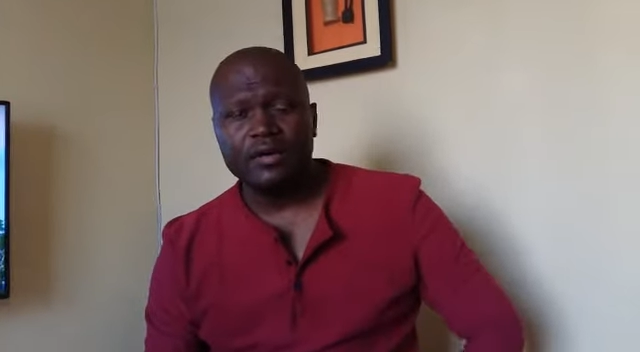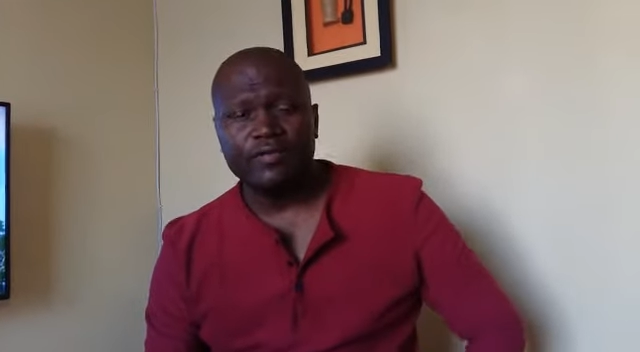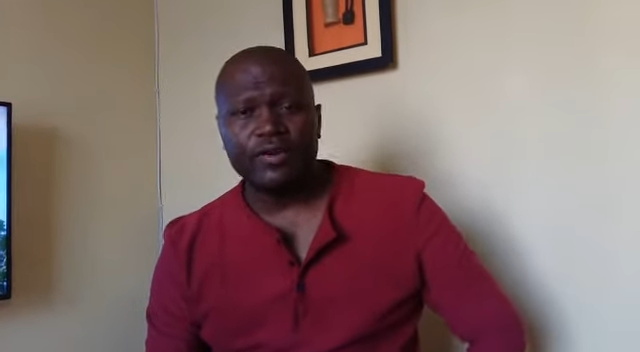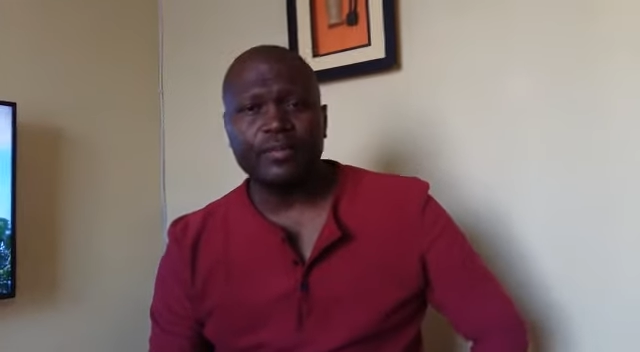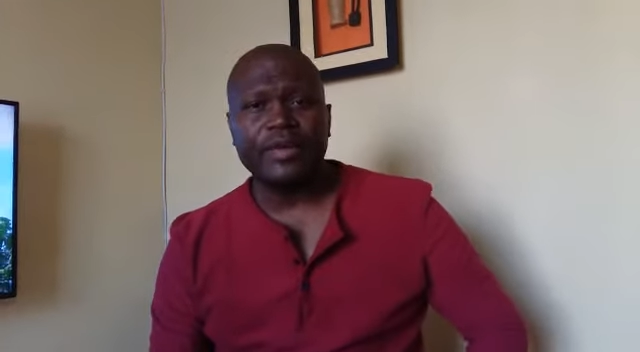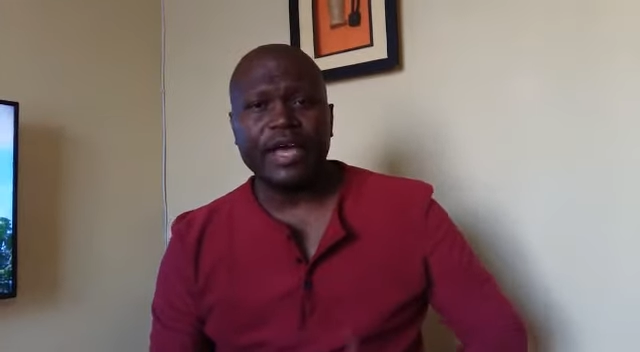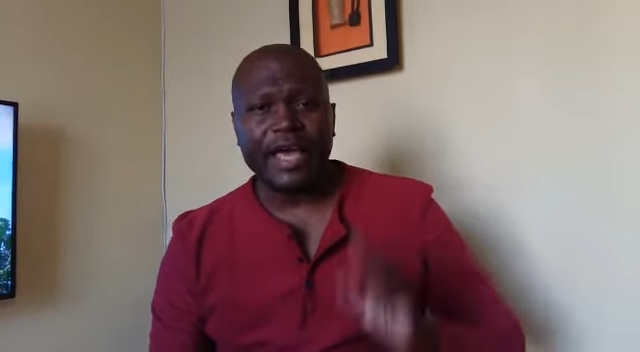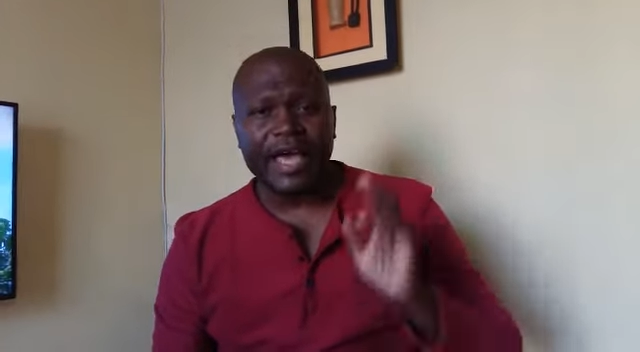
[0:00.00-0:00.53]

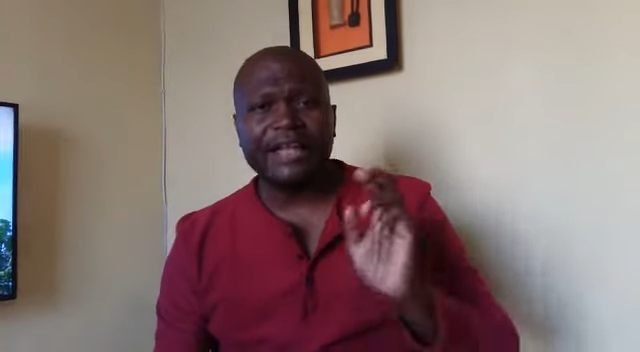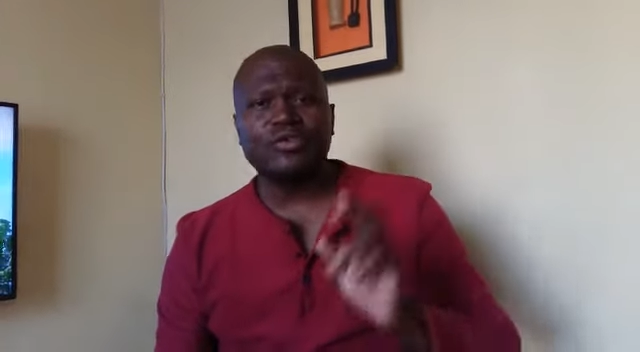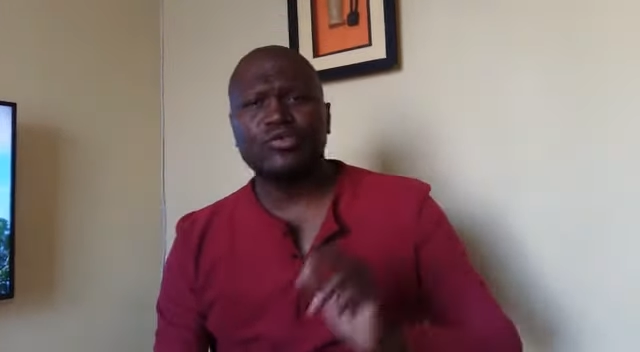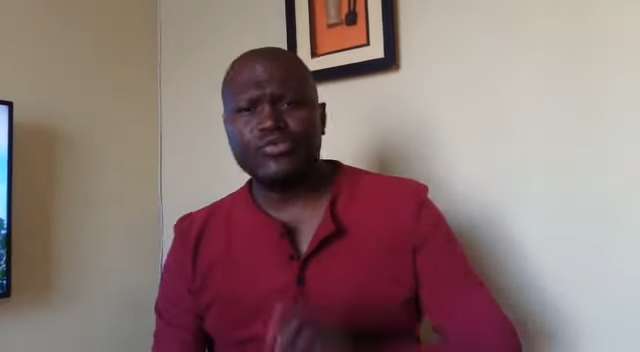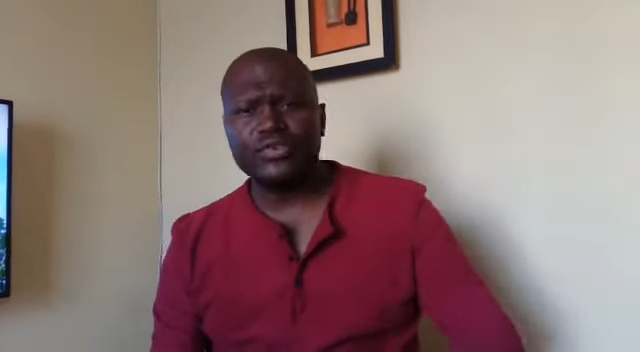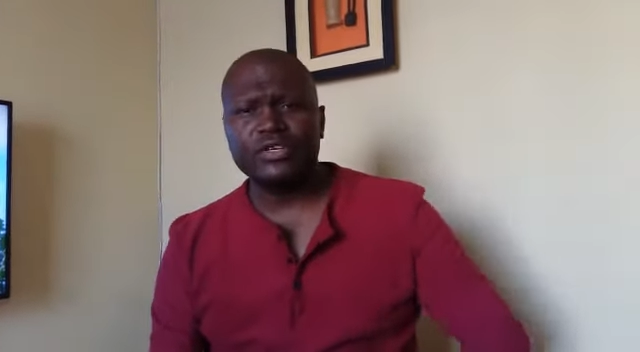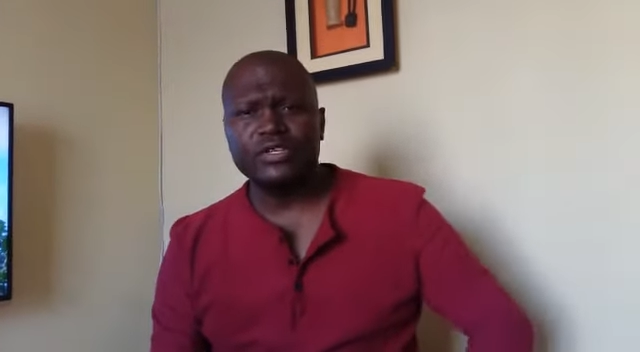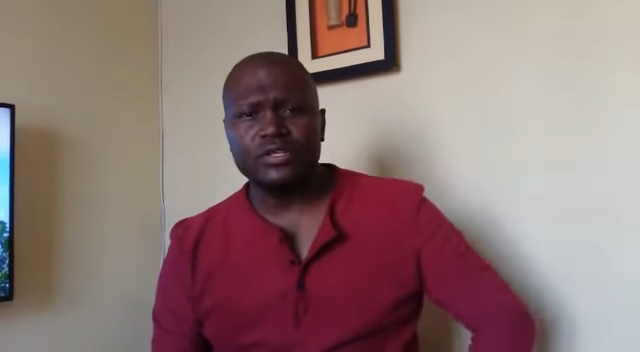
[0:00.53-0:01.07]
from the head
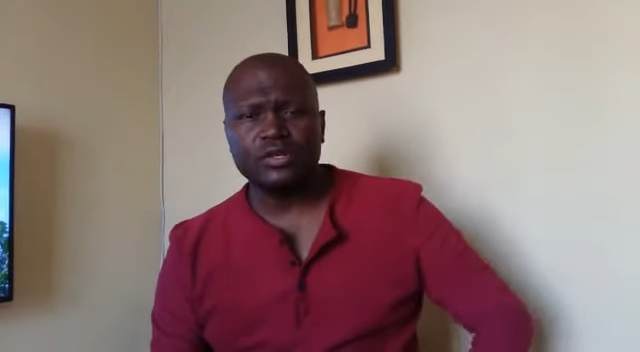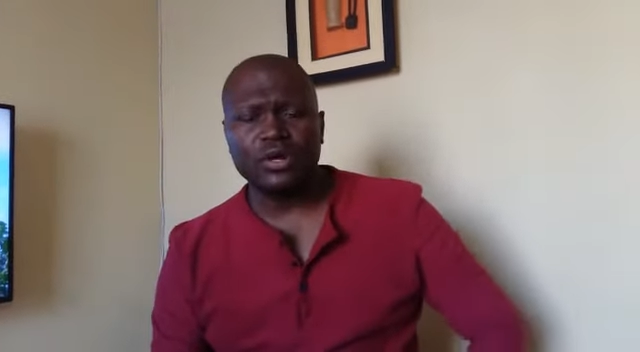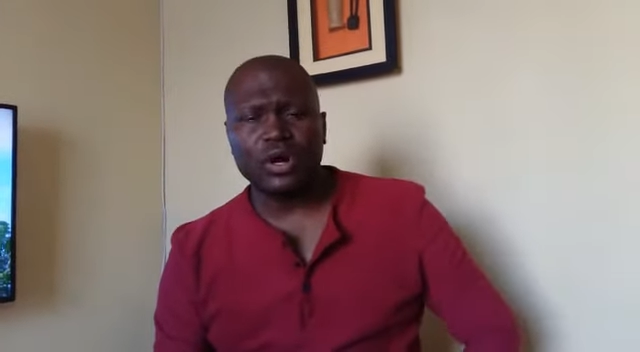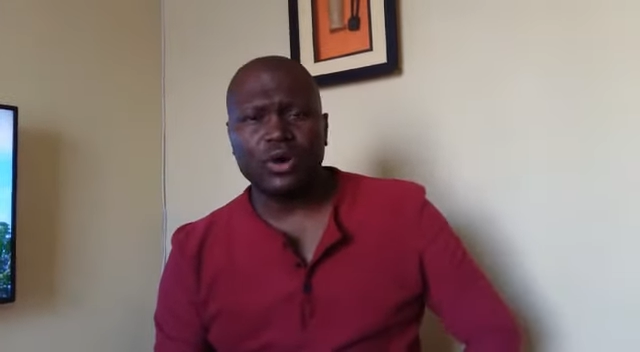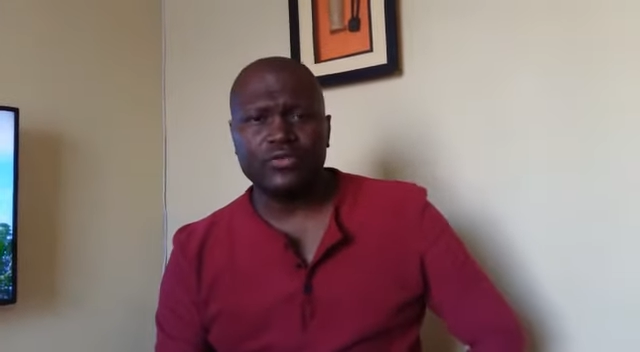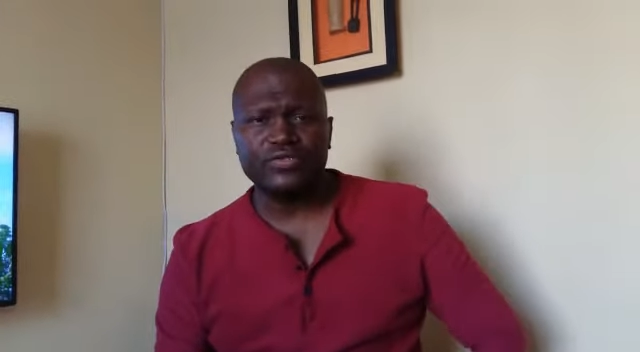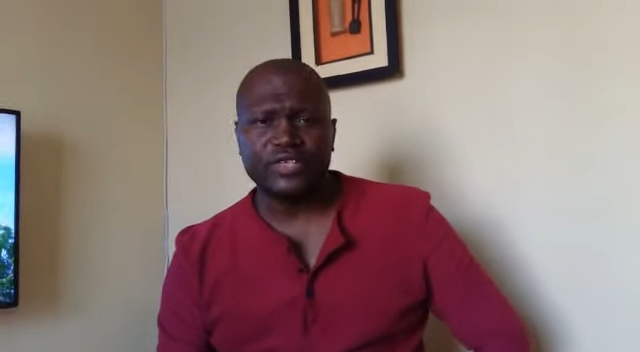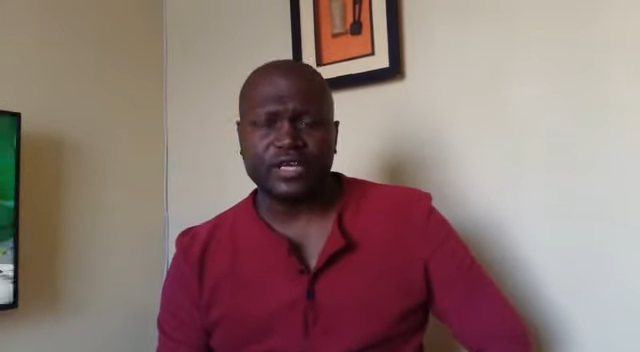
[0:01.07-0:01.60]
office of